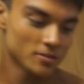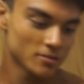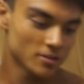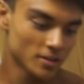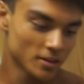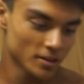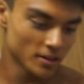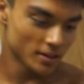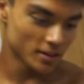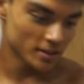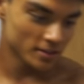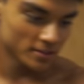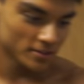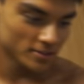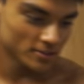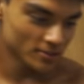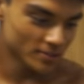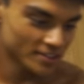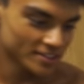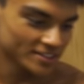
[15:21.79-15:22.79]
okay guys,
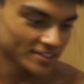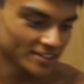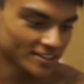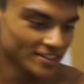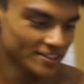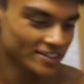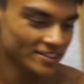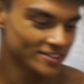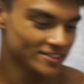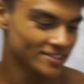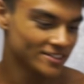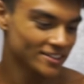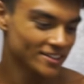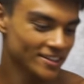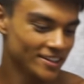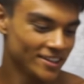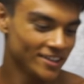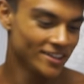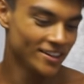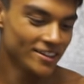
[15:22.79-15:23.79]
so this is
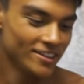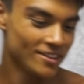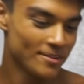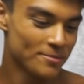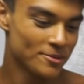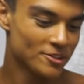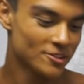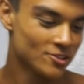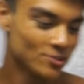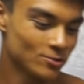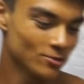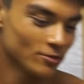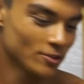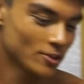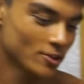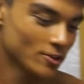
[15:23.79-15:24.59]
number two of the